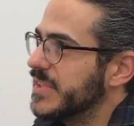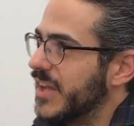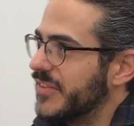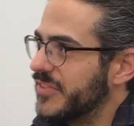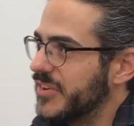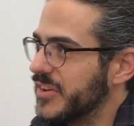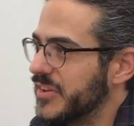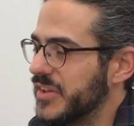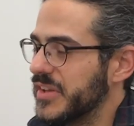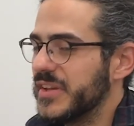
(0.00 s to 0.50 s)

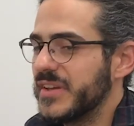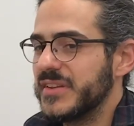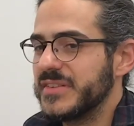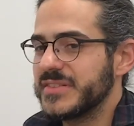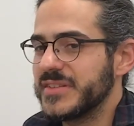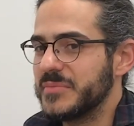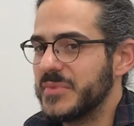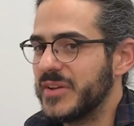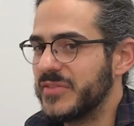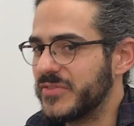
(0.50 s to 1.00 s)
Definitely
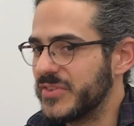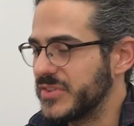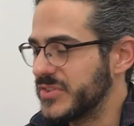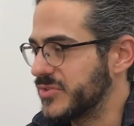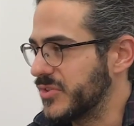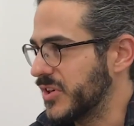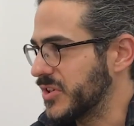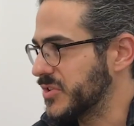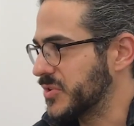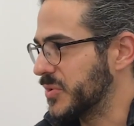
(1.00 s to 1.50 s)
some
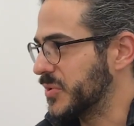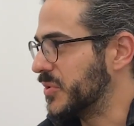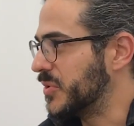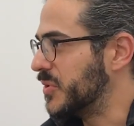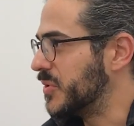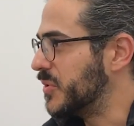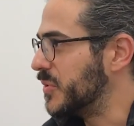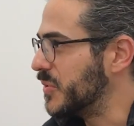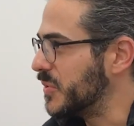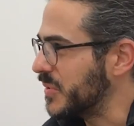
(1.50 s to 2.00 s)

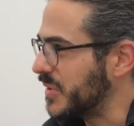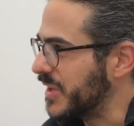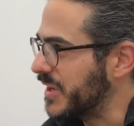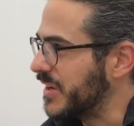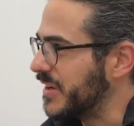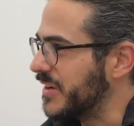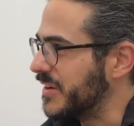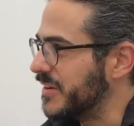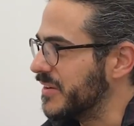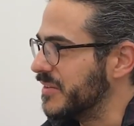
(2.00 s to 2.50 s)
infrastructural
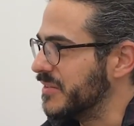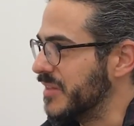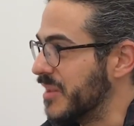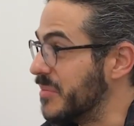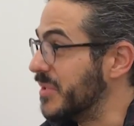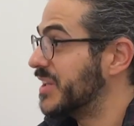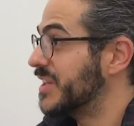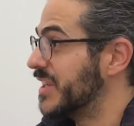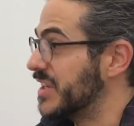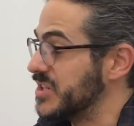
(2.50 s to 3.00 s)

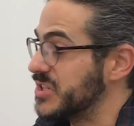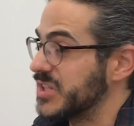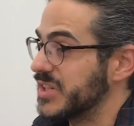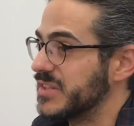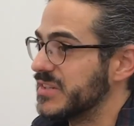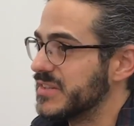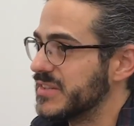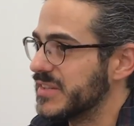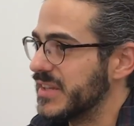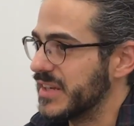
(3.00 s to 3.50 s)

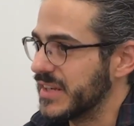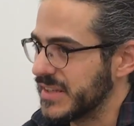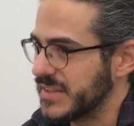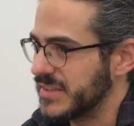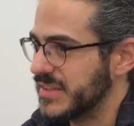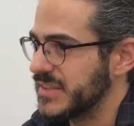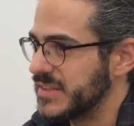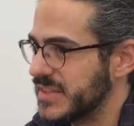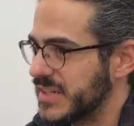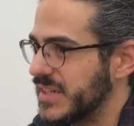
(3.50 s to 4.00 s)
limitations that
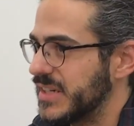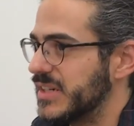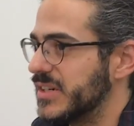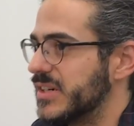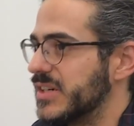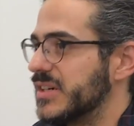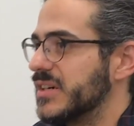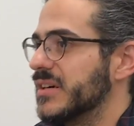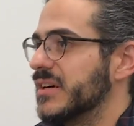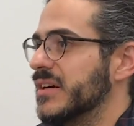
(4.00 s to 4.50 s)
exist
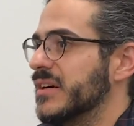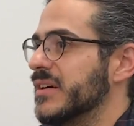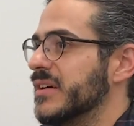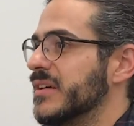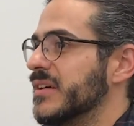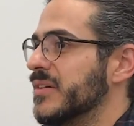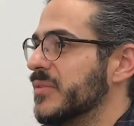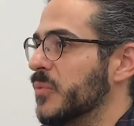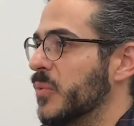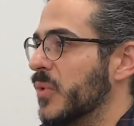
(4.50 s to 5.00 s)
here.
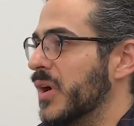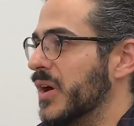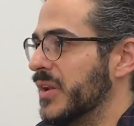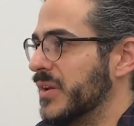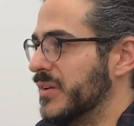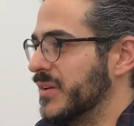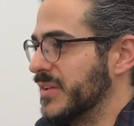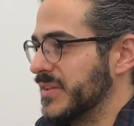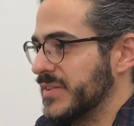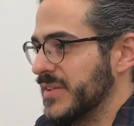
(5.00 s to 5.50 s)

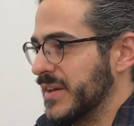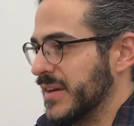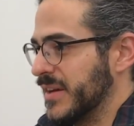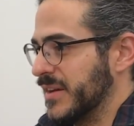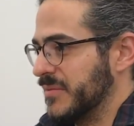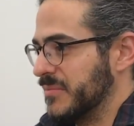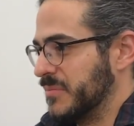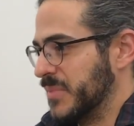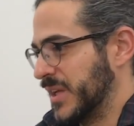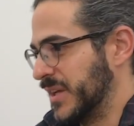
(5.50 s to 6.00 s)
One is
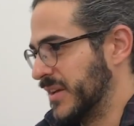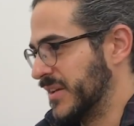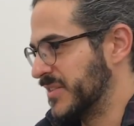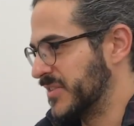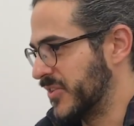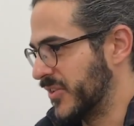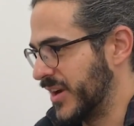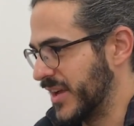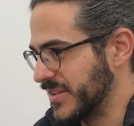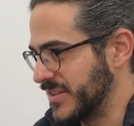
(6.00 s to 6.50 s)
that
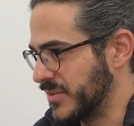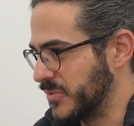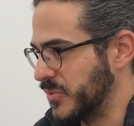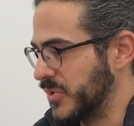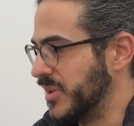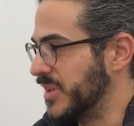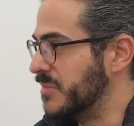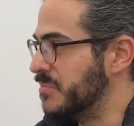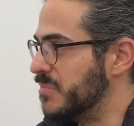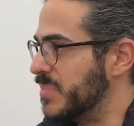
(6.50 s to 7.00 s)
because there hasn't
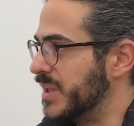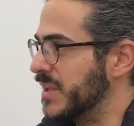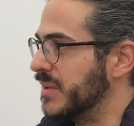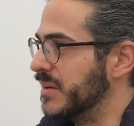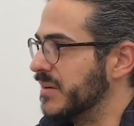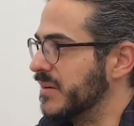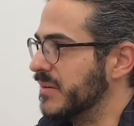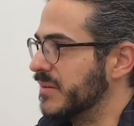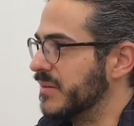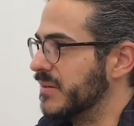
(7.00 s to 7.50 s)
really
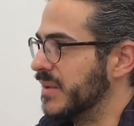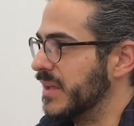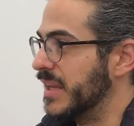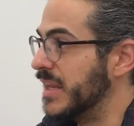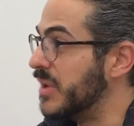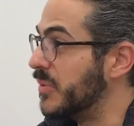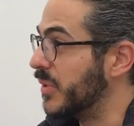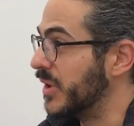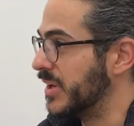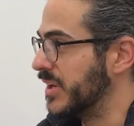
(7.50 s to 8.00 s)
been
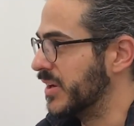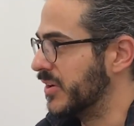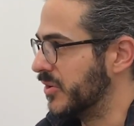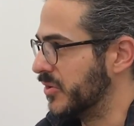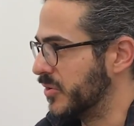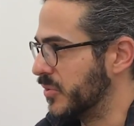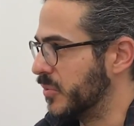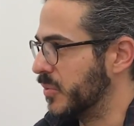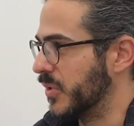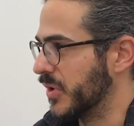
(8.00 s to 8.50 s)
anyone
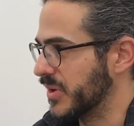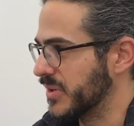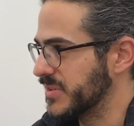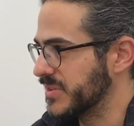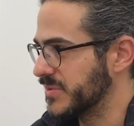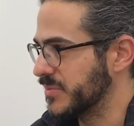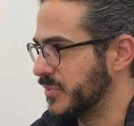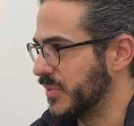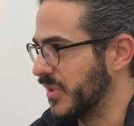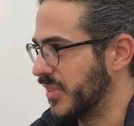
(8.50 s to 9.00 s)
here who
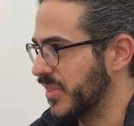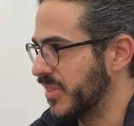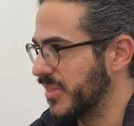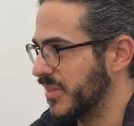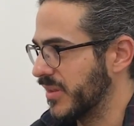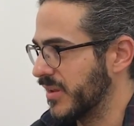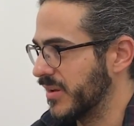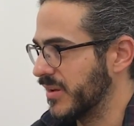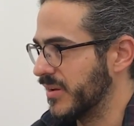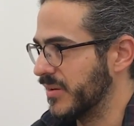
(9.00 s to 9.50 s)
works with
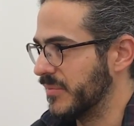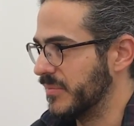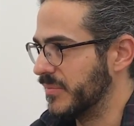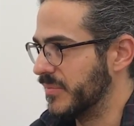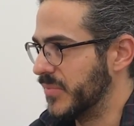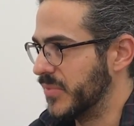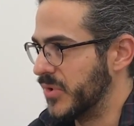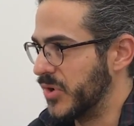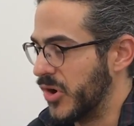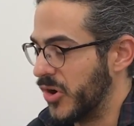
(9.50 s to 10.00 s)

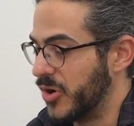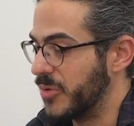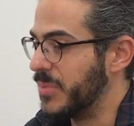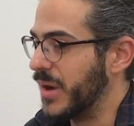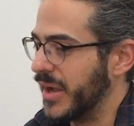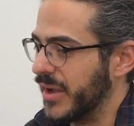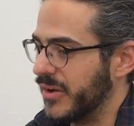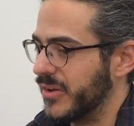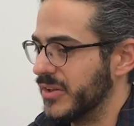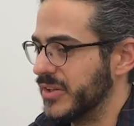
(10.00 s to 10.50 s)

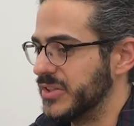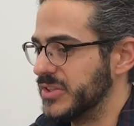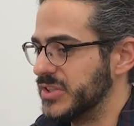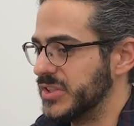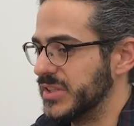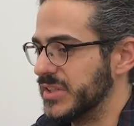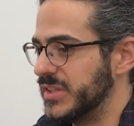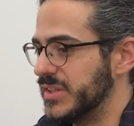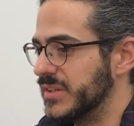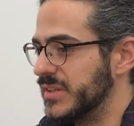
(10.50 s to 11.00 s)

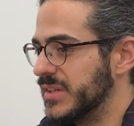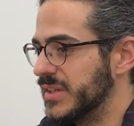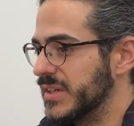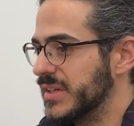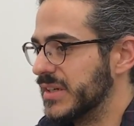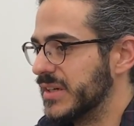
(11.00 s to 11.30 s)
neurobiology,